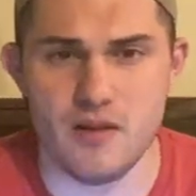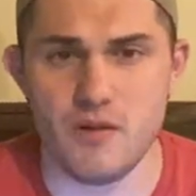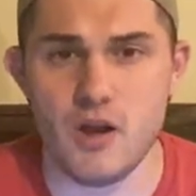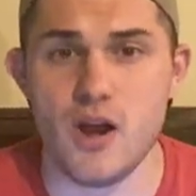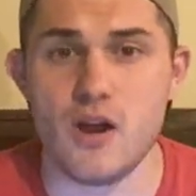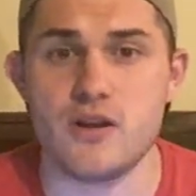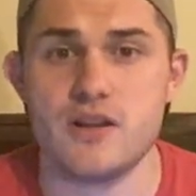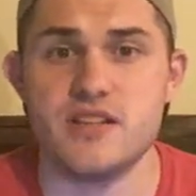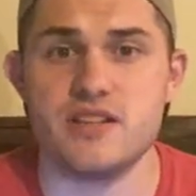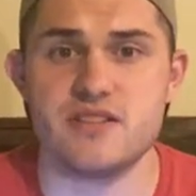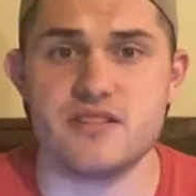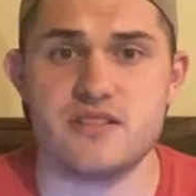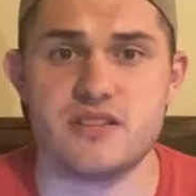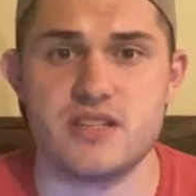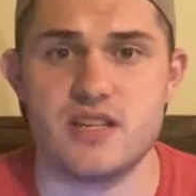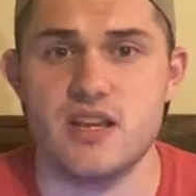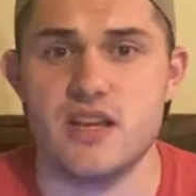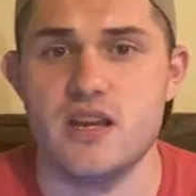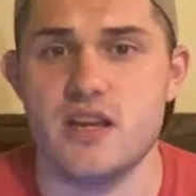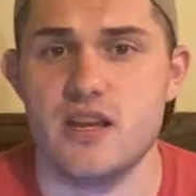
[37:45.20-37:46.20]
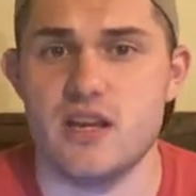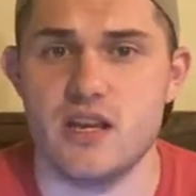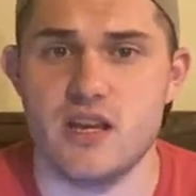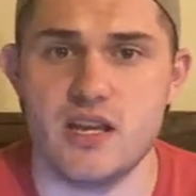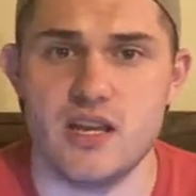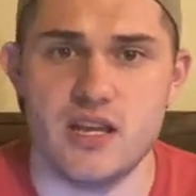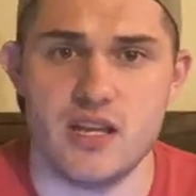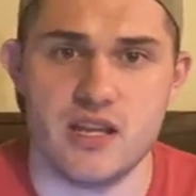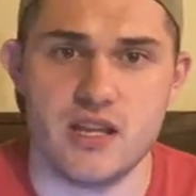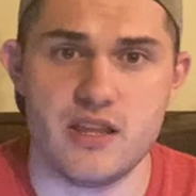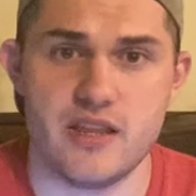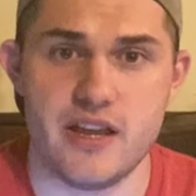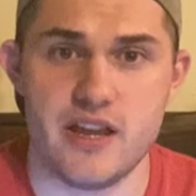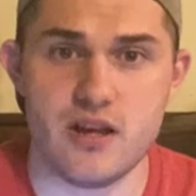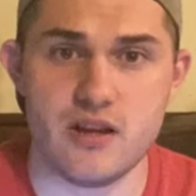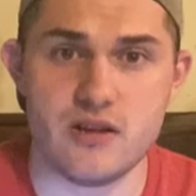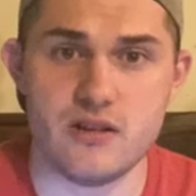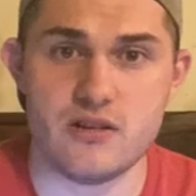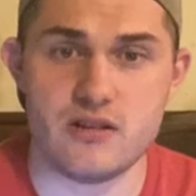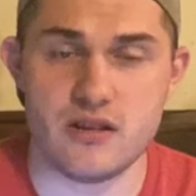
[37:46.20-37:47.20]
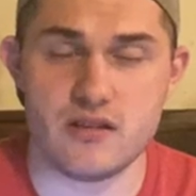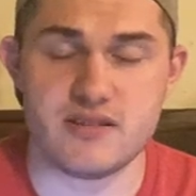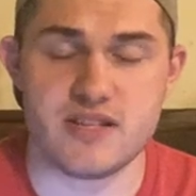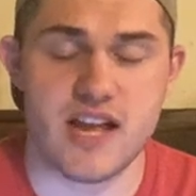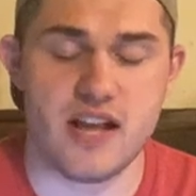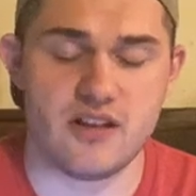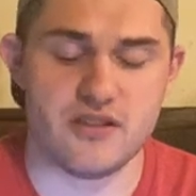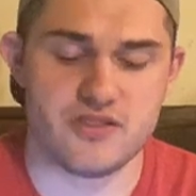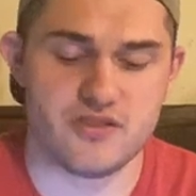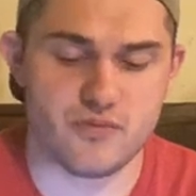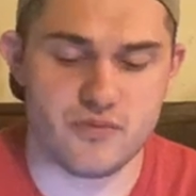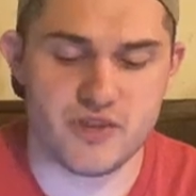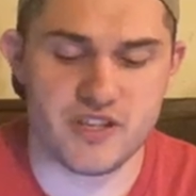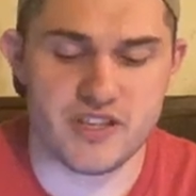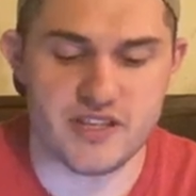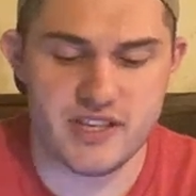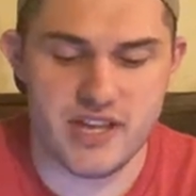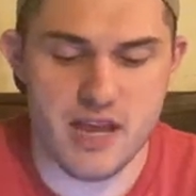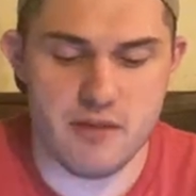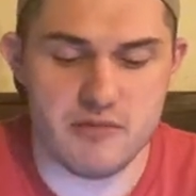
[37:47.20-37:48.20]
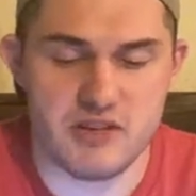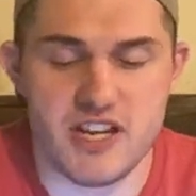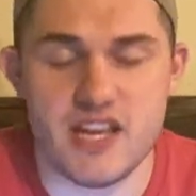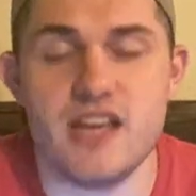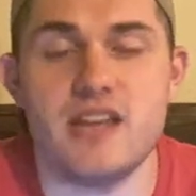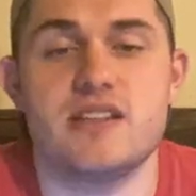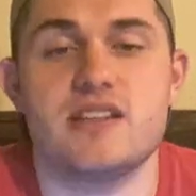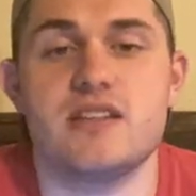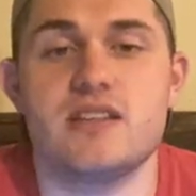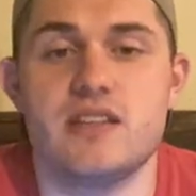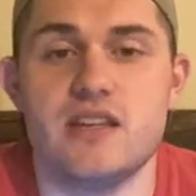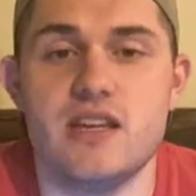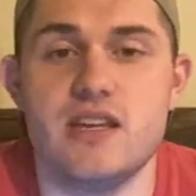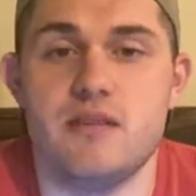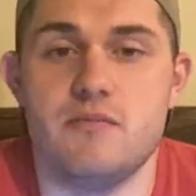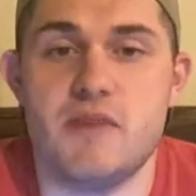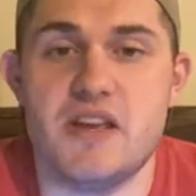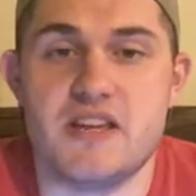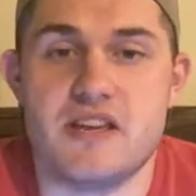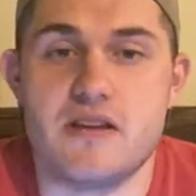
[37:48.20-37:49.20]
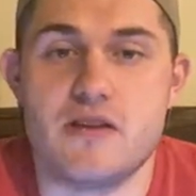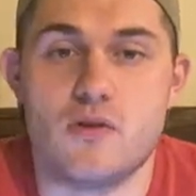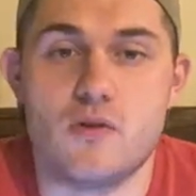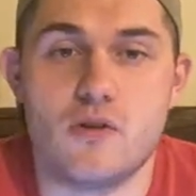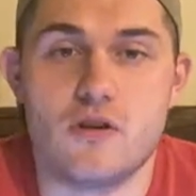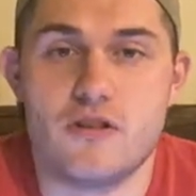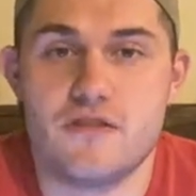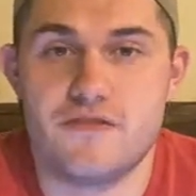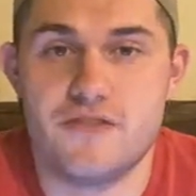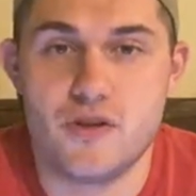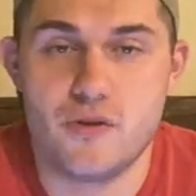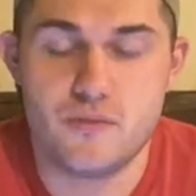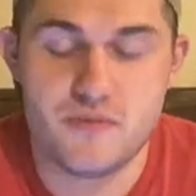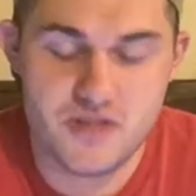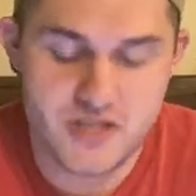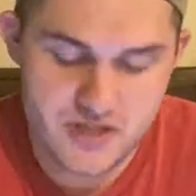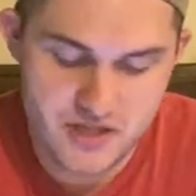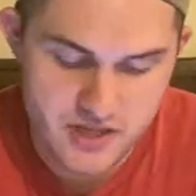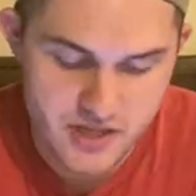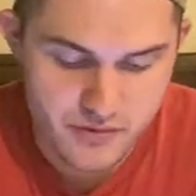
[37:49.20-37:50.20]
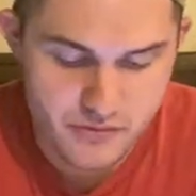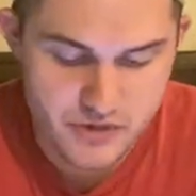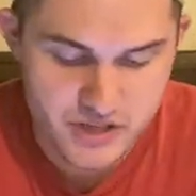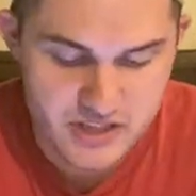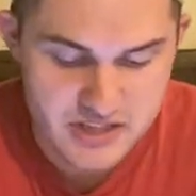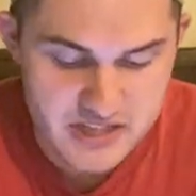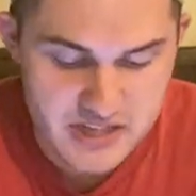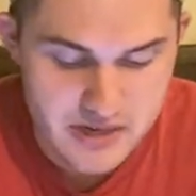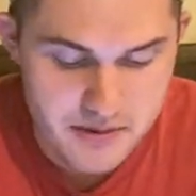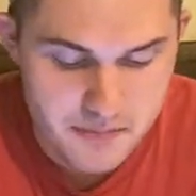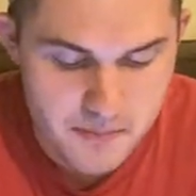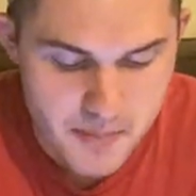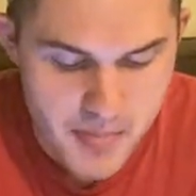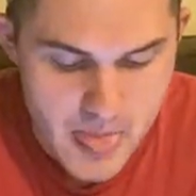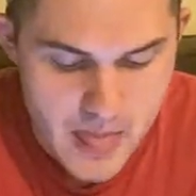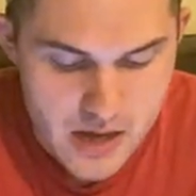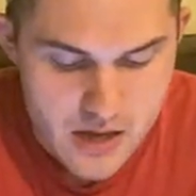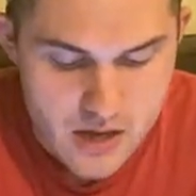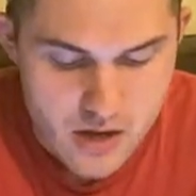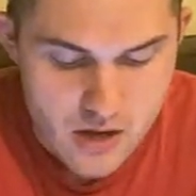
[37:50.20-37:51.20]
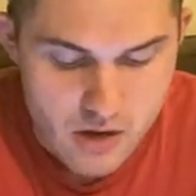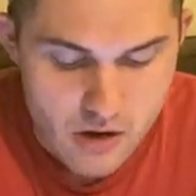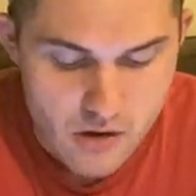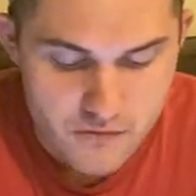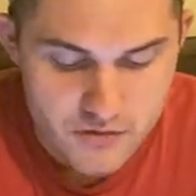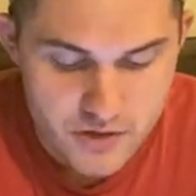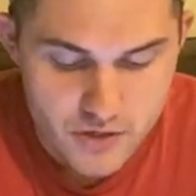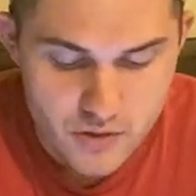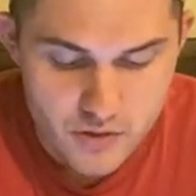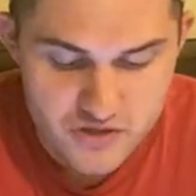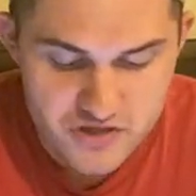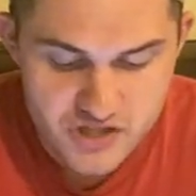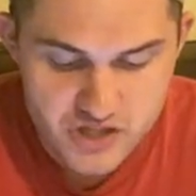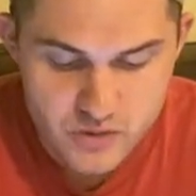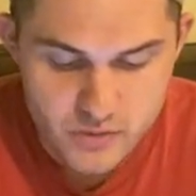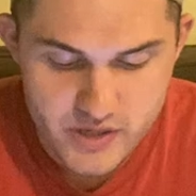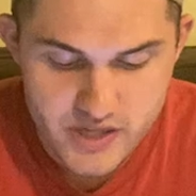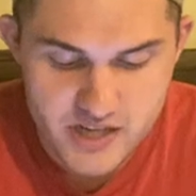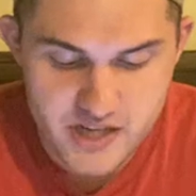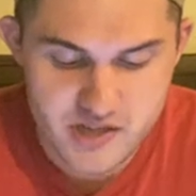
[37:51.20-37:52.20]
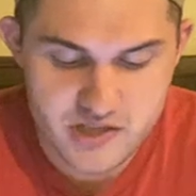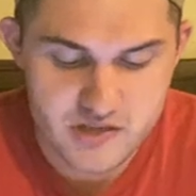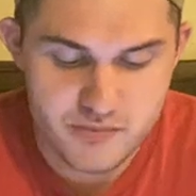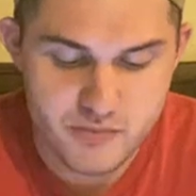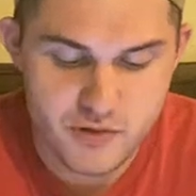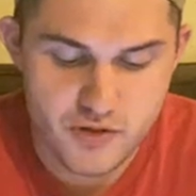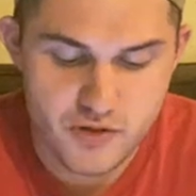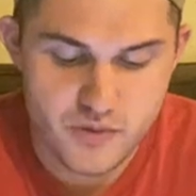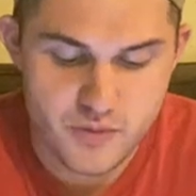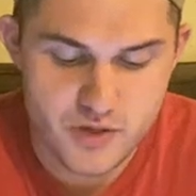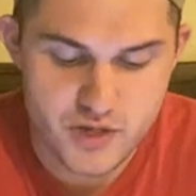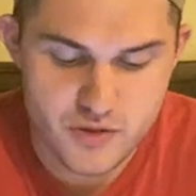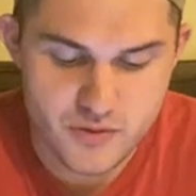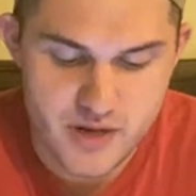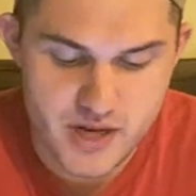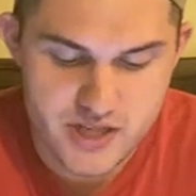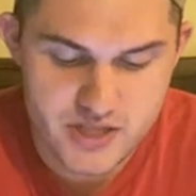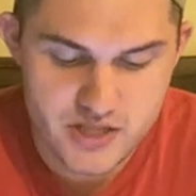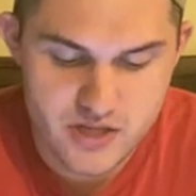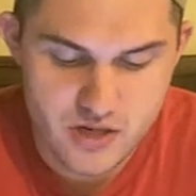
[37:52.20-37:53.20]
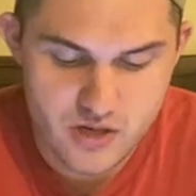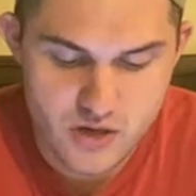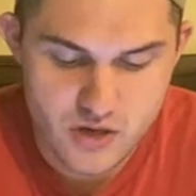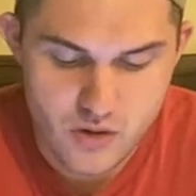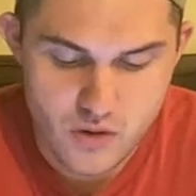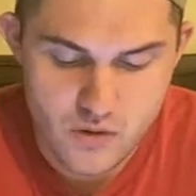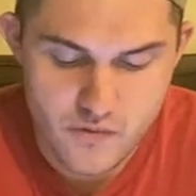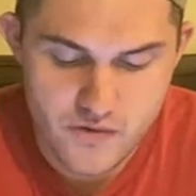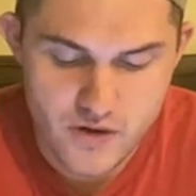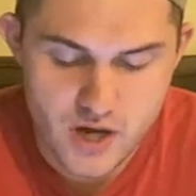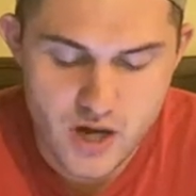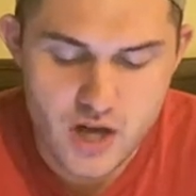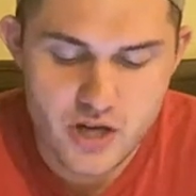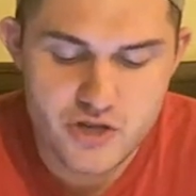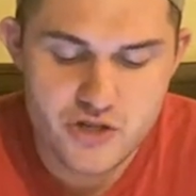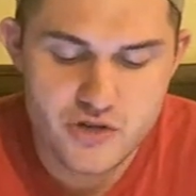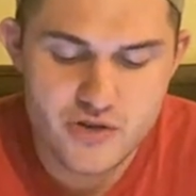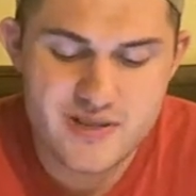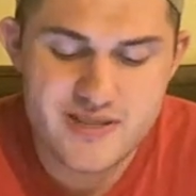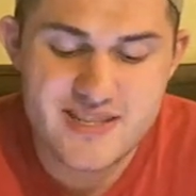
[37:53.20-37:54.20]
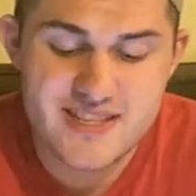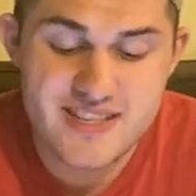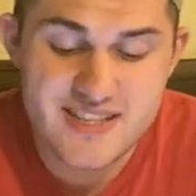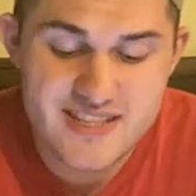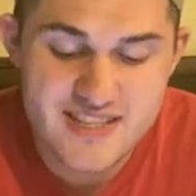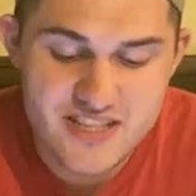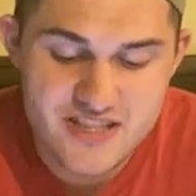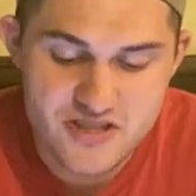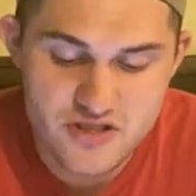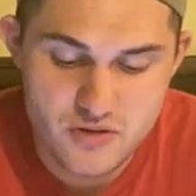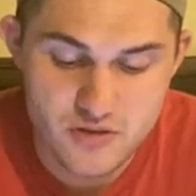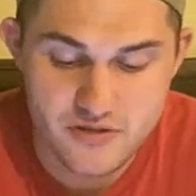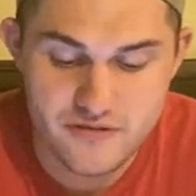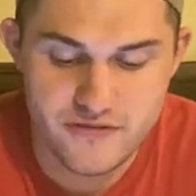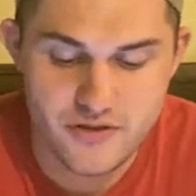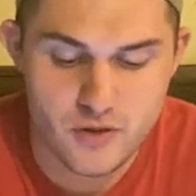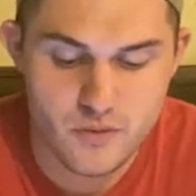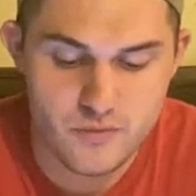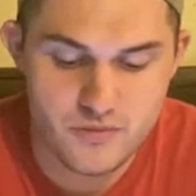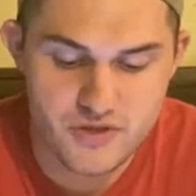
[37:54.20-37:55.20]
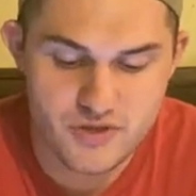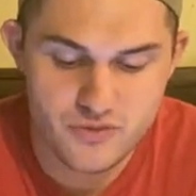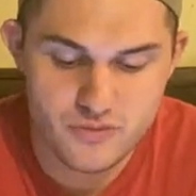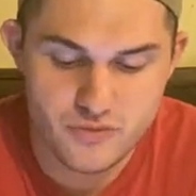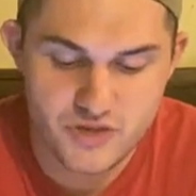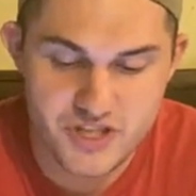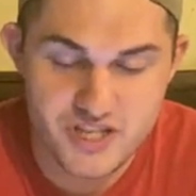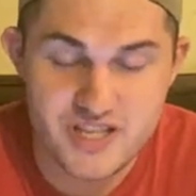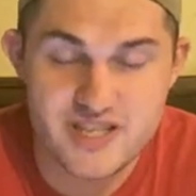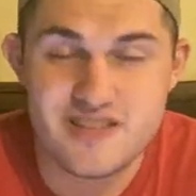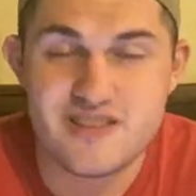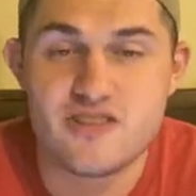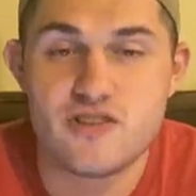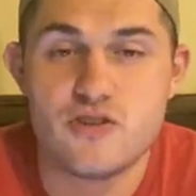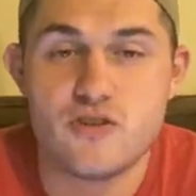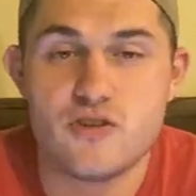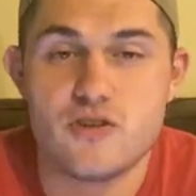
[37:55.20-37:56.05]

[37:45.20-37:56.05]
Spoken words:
artists, their talents really came in handy in making horror films. They really did. Over the course of 20 years, Booth would direct over 160 short films, which is